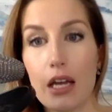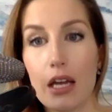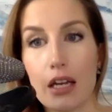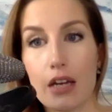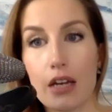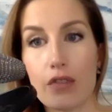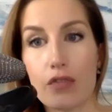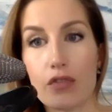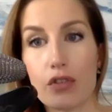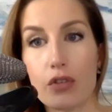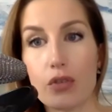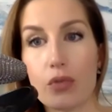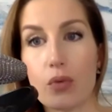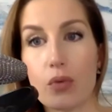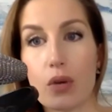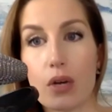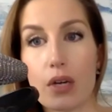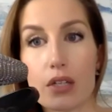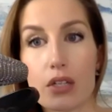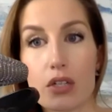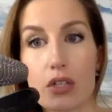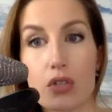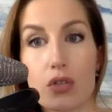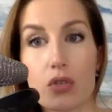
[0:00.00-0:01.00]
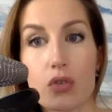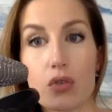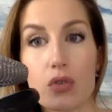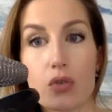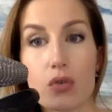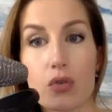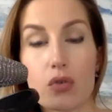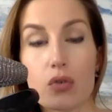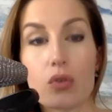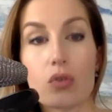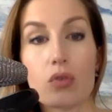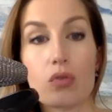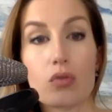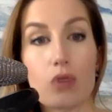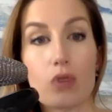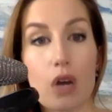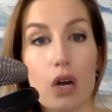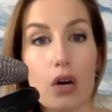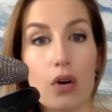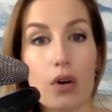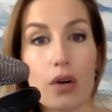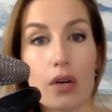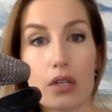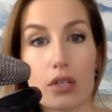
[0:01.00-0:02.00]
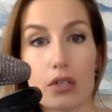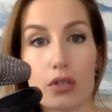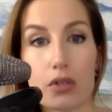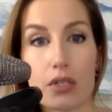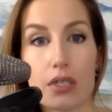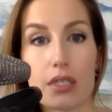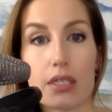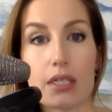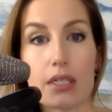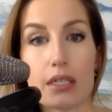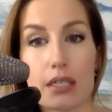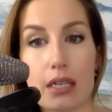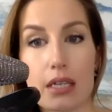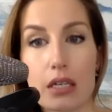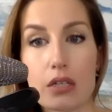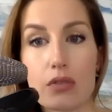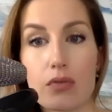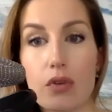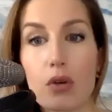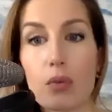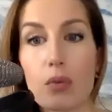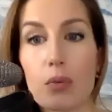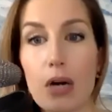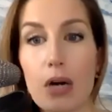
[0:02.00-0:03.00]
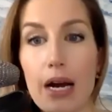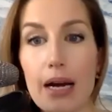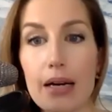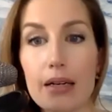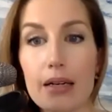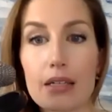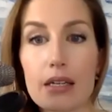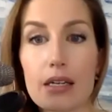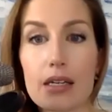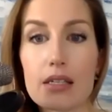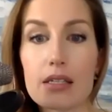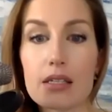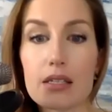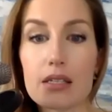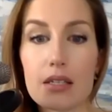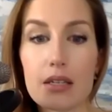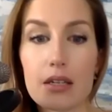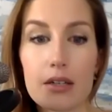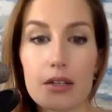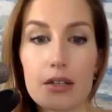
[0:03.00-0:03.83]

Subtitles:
if you want to grow into a successful practice.